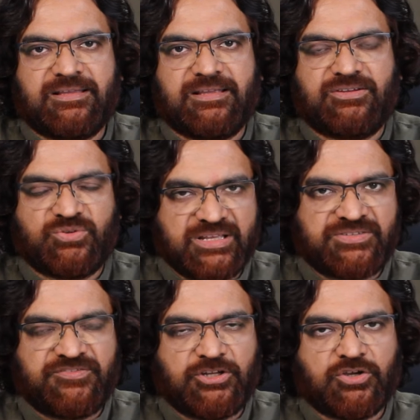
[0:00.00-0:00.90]
In
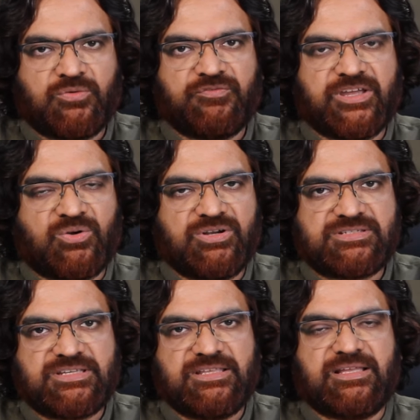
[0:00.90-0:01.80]
today's video, we are going to
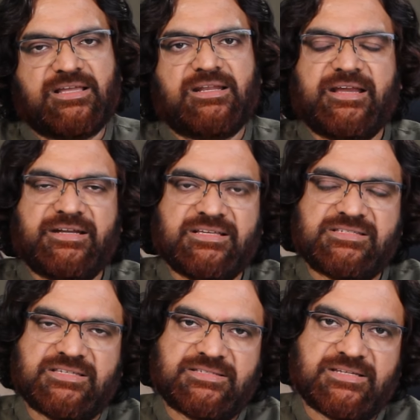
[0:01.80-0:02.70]
see the lighting
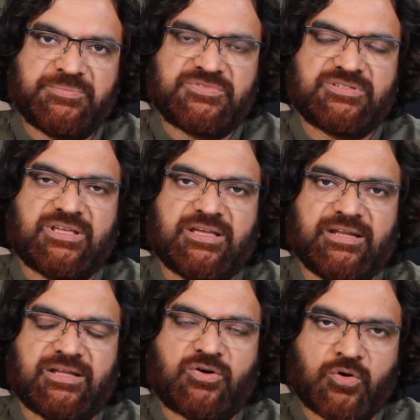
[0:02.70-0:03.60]
systems
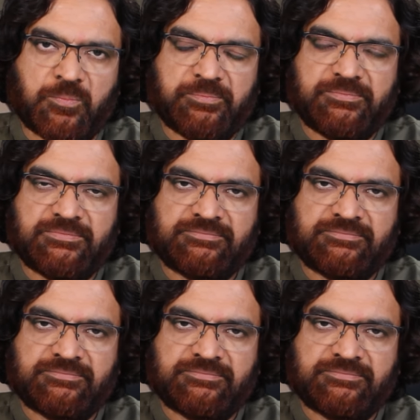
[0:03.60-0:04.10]
in a home.